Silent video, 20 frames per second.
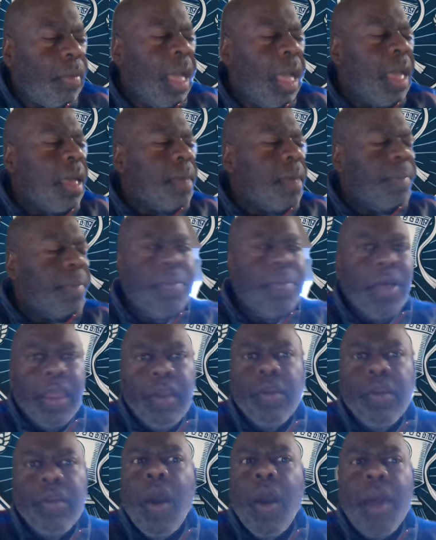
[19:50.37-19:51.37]
people here
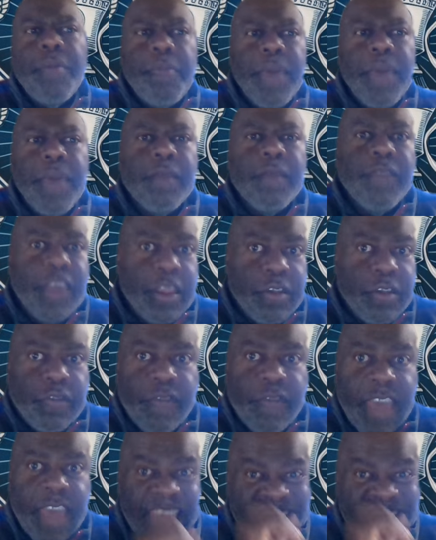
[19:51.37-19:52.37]
know I'm a Benavidez
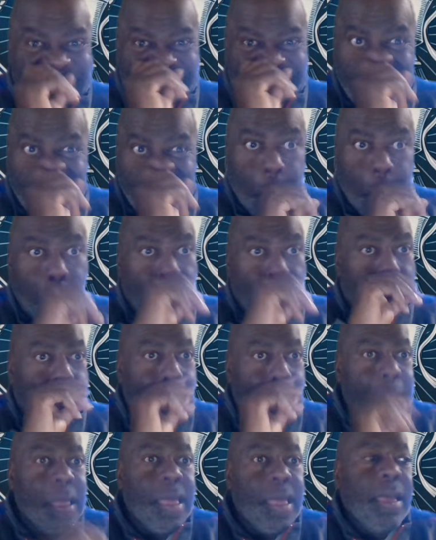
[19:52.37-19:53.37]
fan.
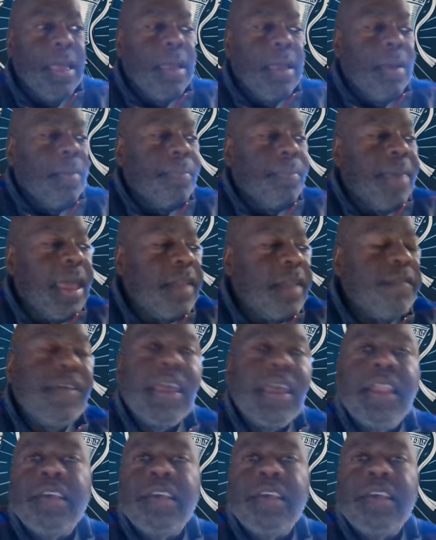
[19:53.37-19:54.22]
Benavidez